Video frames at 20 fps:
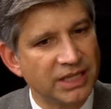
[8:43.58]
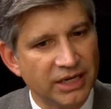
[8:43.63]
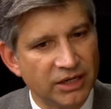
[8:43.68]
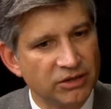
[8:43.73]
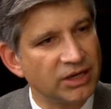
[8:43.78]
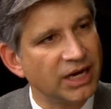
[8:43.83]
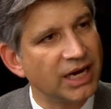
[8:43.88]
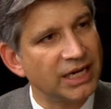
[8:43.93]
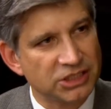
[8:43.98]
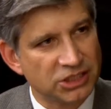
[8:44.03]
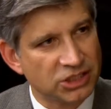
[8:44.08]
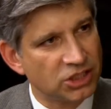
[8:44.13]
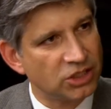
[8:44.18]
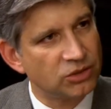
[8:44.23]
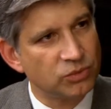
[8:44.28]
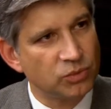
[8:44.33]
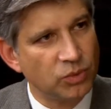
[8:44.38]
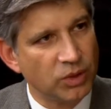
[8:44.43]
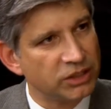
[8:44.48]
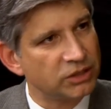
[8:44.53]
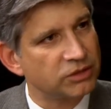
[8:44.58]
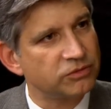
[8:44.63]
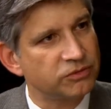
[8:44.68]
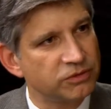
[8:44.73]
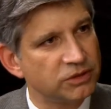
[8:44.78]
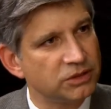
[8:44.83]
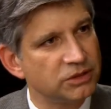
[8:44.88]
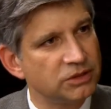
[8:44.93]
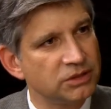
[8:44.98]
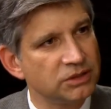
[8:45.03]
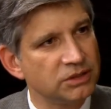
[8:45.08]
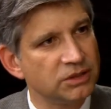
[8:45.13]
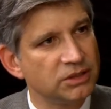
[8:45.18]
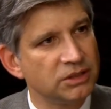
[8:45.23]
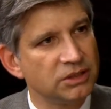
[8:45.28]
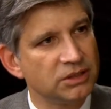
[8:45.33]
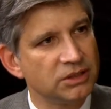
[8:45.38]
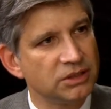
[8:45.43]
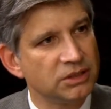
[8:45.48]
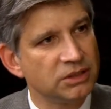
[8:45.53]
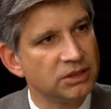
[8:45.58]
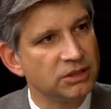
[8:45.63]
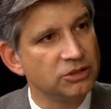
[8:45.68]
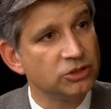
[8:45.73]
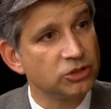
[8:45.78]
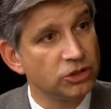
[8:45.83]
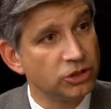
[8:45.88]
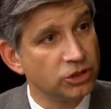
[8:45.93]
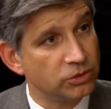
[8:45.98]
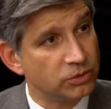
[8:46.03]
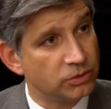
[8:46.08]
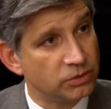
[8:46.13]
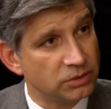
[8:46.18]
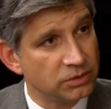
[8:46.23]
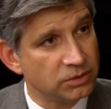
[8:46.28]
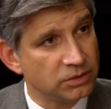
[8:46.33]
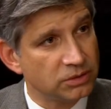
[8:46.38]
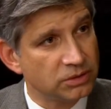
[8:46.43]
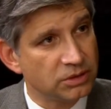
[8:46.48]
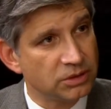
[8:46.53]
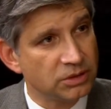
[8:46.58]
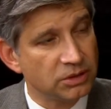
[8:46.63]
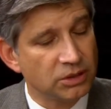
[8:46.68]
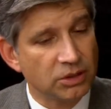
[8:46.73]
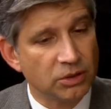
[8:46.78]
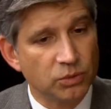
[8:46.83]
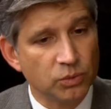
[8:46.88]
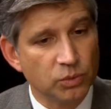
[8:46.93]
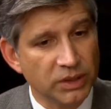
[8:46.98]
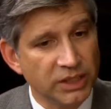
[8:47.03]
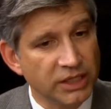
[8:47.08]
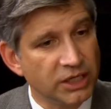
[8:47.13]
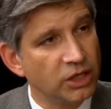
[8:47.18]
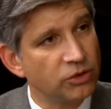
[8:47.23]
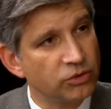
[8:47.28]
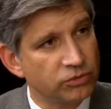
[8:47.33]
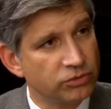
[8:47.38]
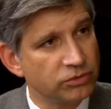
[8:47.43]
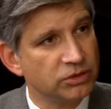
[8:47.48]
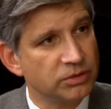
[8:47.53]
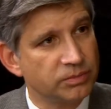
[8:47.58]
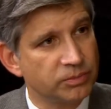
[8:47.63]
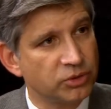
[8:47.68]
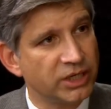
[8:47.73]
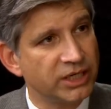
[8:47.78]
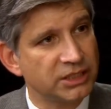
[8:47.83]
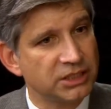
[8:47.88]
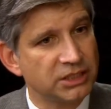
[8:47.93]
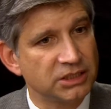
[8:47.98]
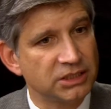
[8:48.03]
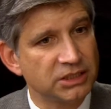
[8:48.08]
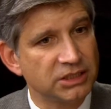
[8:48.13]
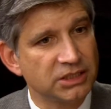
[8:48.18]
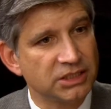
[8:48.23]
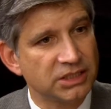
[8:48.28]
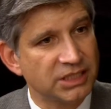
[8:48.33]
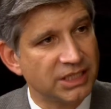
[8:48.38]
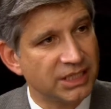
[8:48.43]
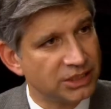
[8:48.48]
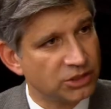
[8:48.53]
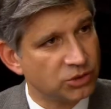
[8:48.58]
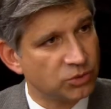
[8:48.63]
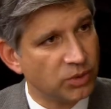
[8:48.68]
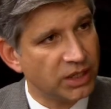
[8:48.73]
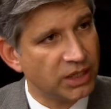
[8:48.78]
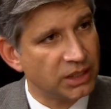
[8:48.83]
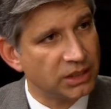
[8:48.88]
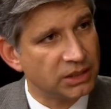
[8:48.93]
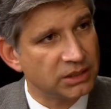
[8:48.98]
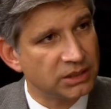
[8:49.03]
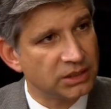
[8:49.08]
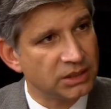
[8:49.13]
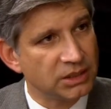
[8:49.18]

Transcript: that are not so wonderful too. We go through depressions as well.